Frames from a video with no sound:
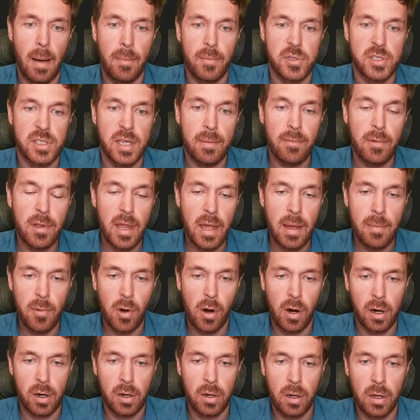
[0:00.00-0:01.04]
Some of them
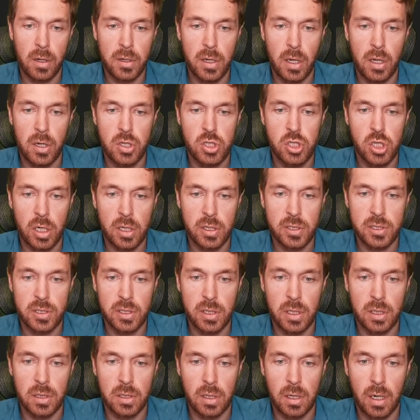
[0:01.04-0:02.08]
are called
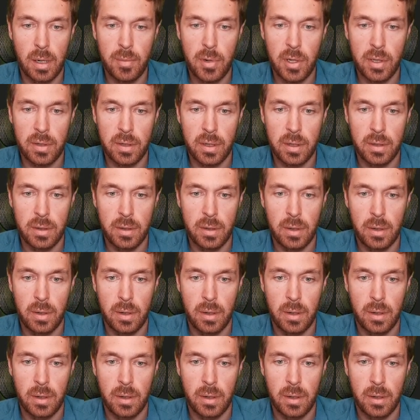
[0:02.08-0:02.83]
juxtaglomerular,